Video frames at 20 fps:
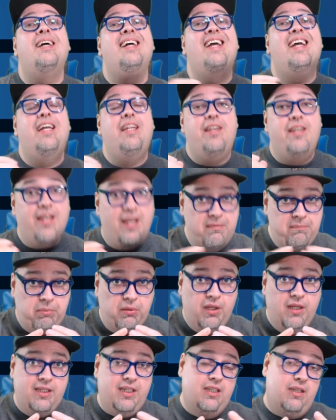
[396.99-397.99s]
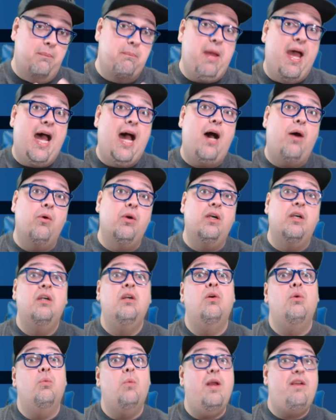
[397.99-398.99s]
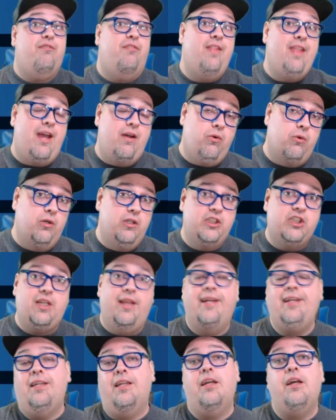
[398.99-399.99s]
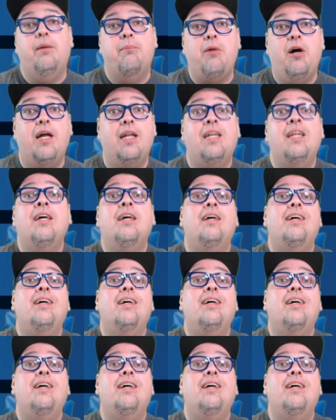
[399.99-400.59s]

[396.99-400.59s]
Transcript: and then plug in the power, wait for that orange light to come on,